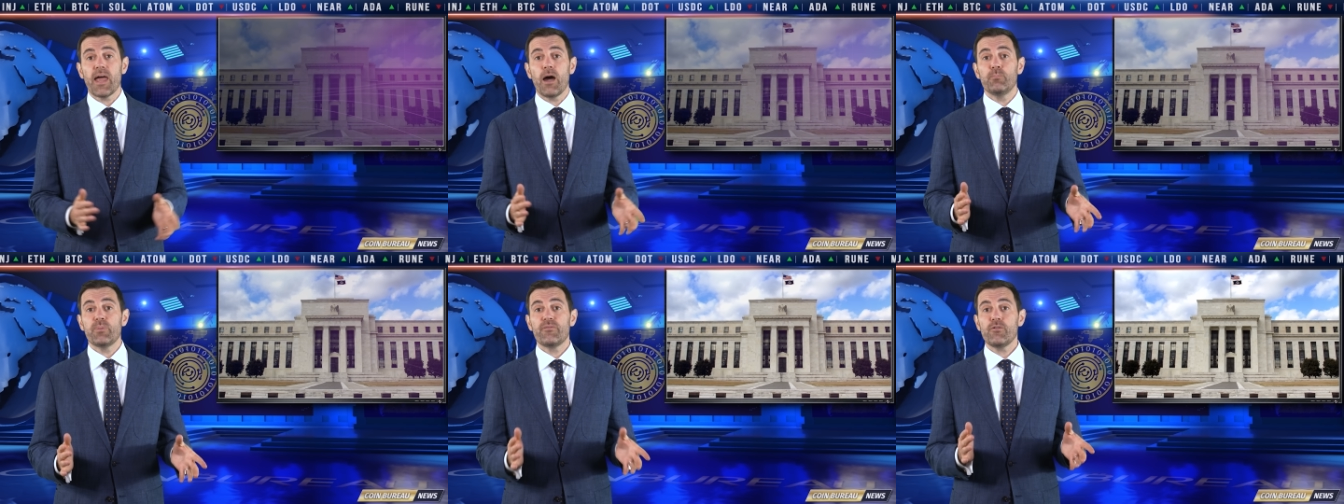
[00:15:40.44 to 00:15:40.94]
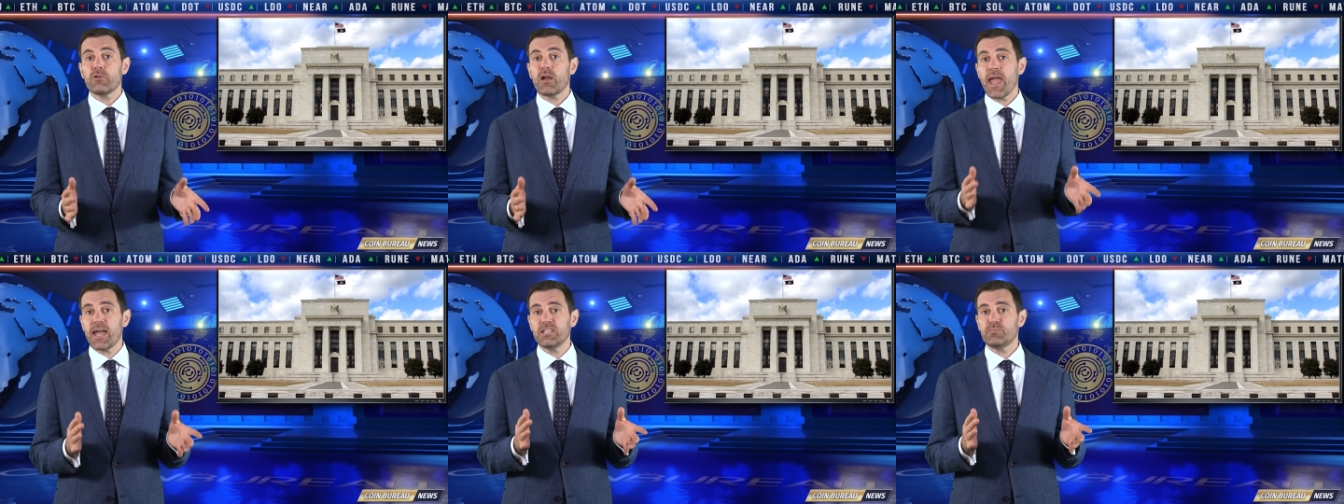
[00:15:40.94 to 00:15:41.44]
Now, before
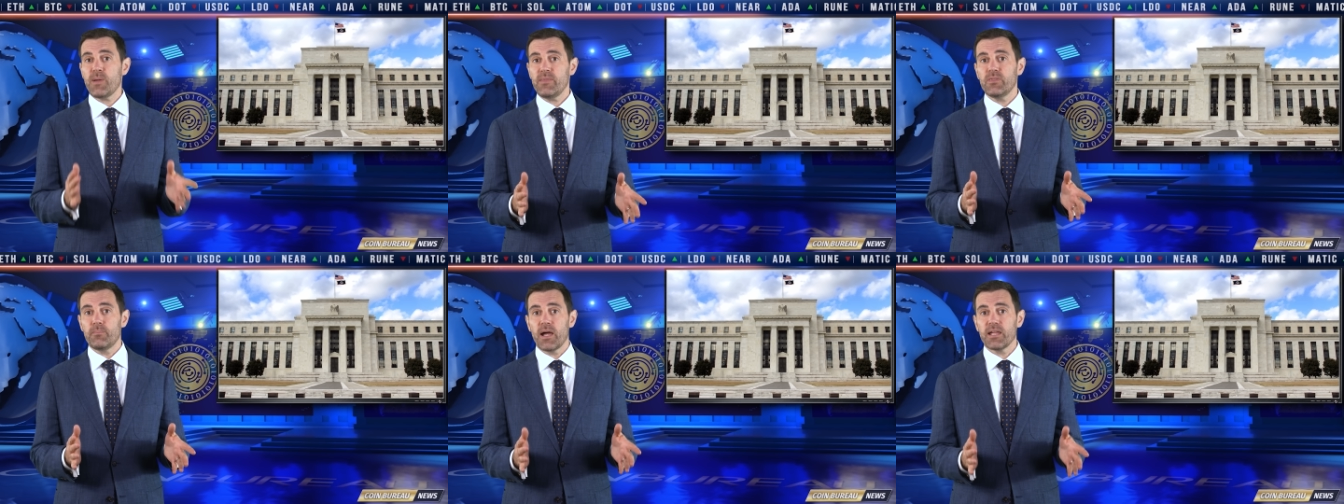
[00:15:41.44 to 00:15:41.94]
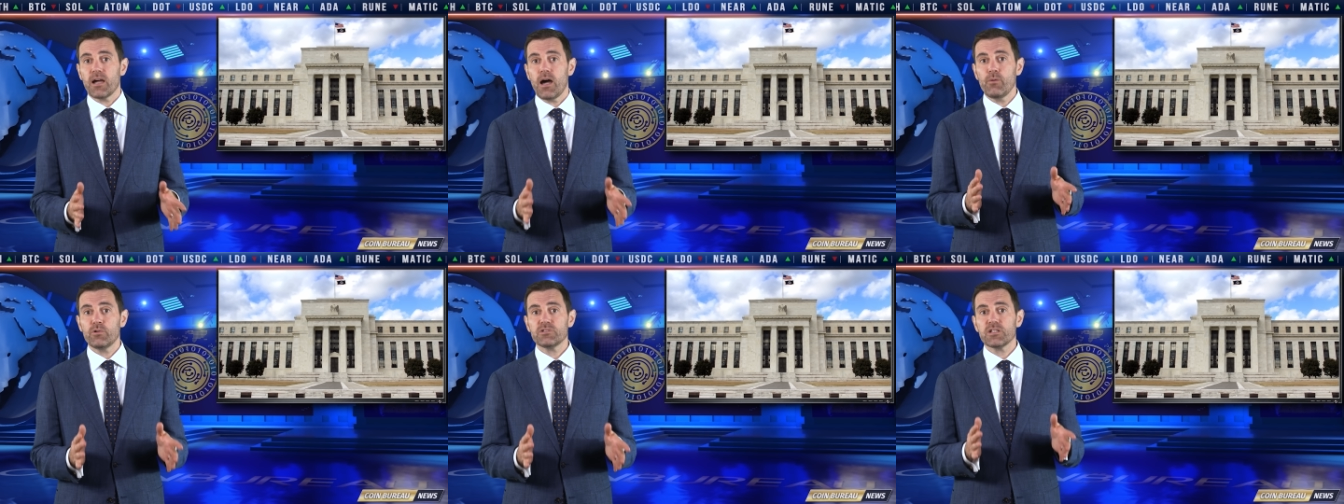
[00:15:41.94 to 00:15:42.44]
I hand Ben the mic,
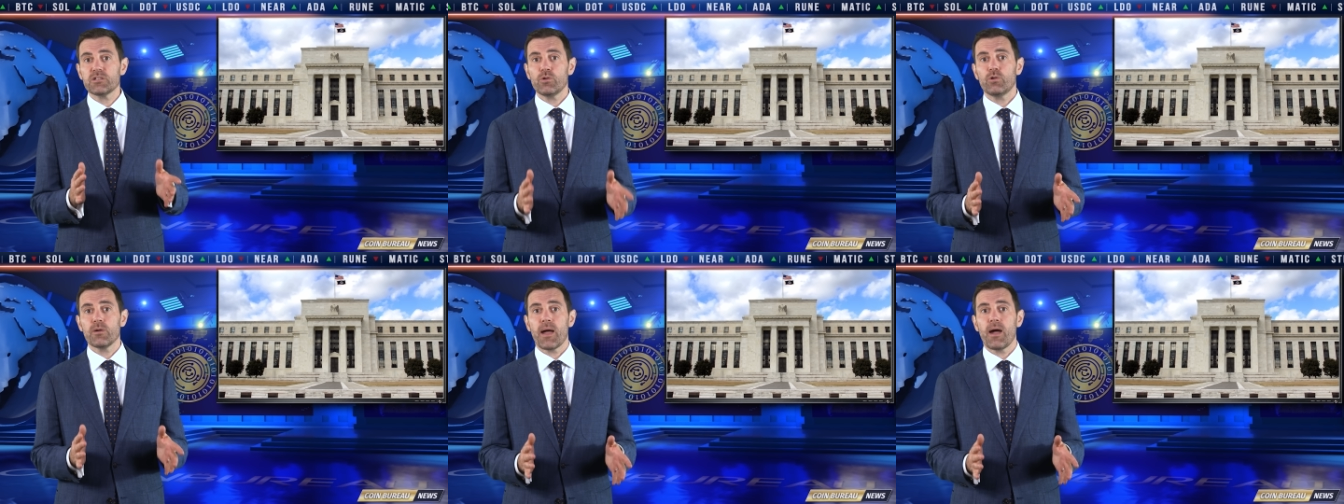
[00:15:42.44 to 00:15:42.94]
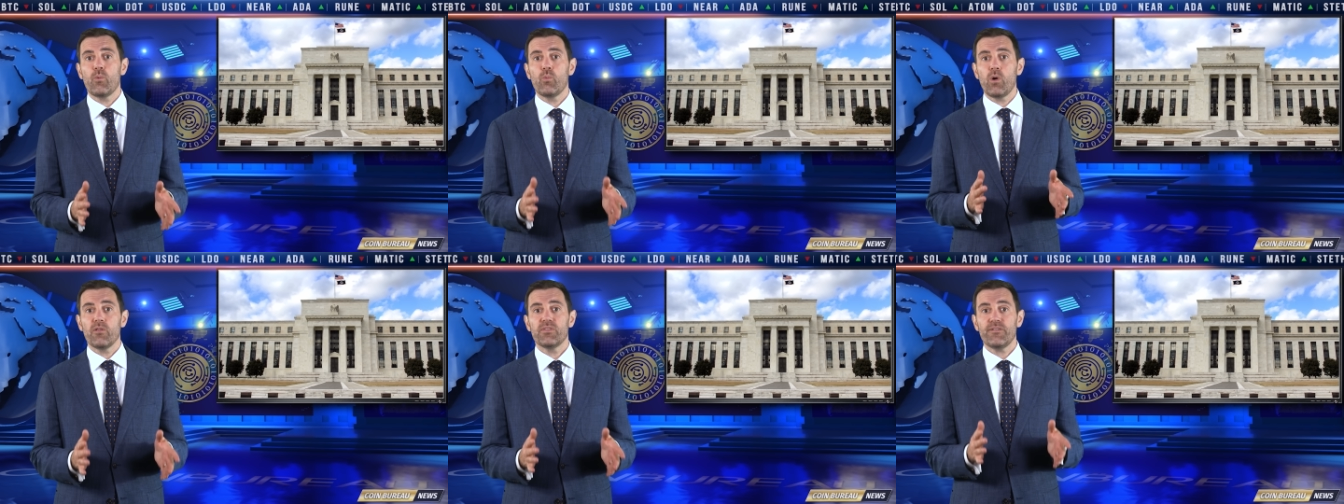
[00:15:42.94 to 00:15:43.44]
I want to talk about
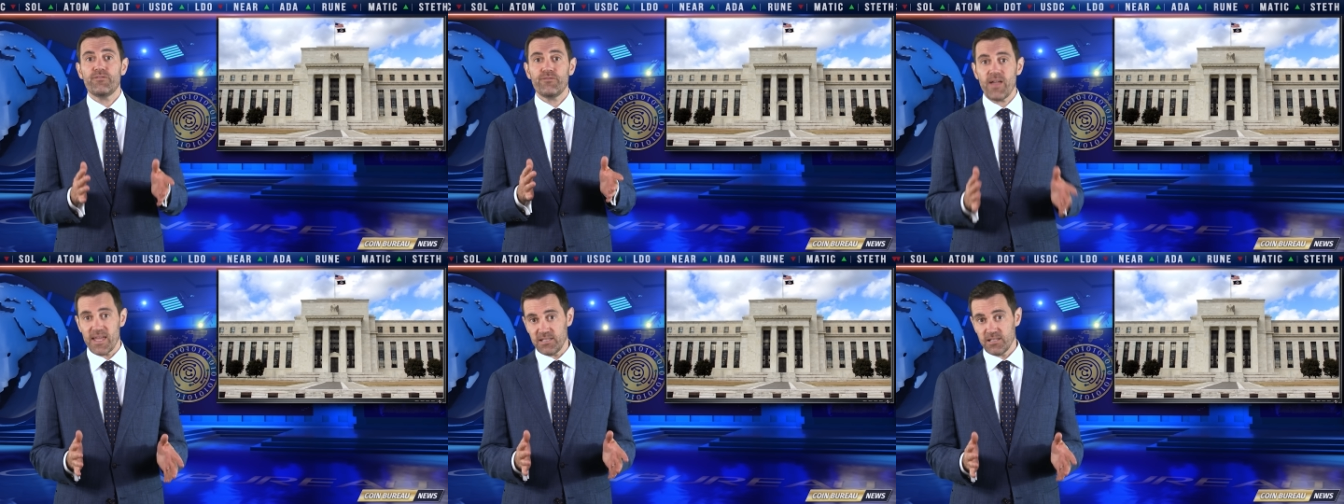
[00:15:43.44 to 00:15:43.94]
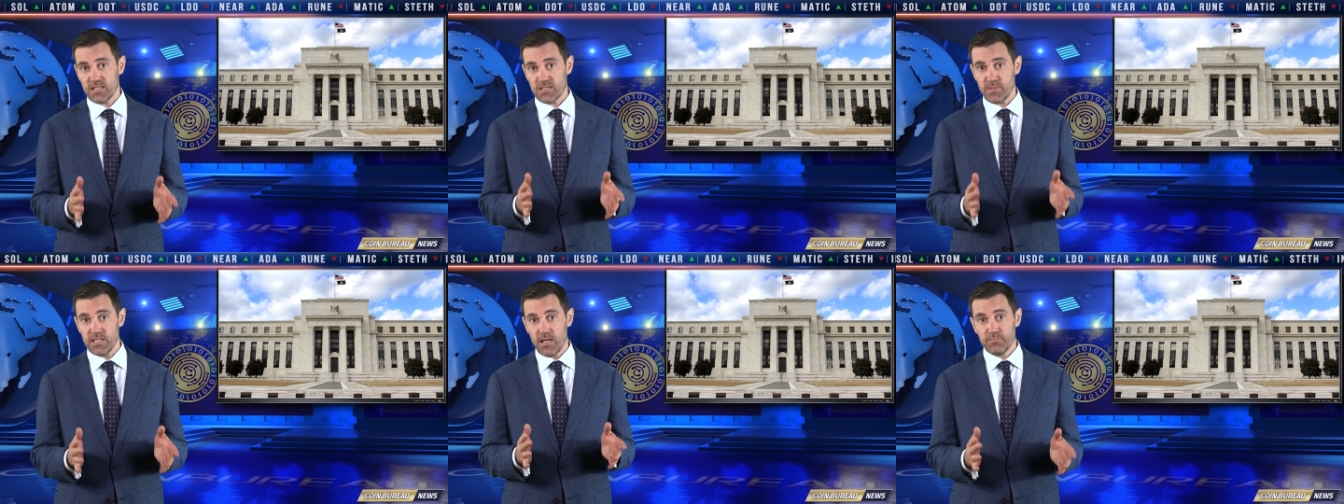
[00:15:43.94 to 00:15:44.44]
what the Fed has
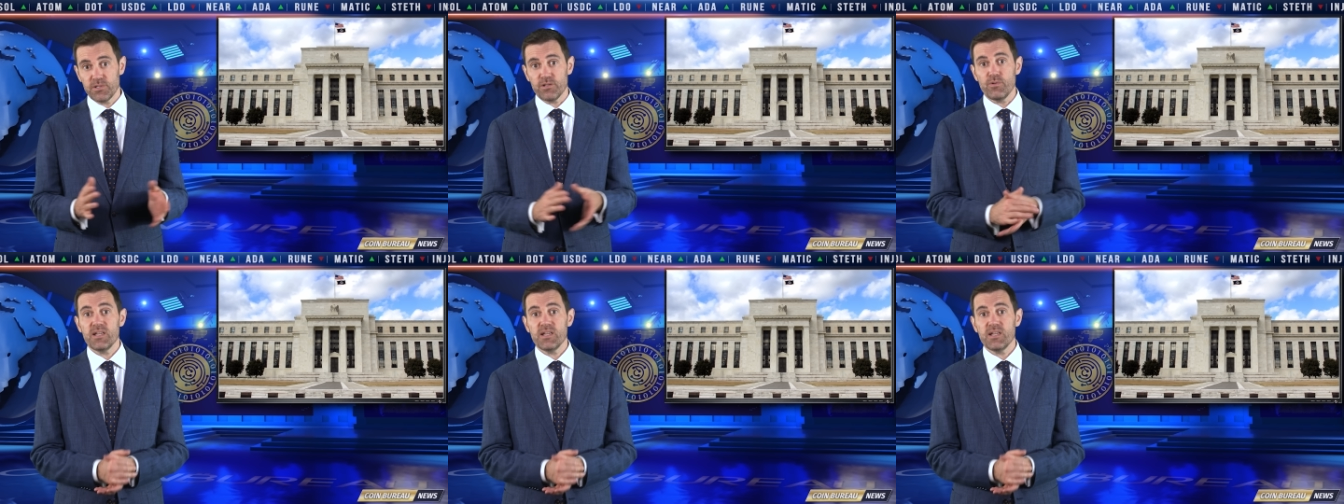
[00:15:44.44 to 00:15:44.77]
been up to,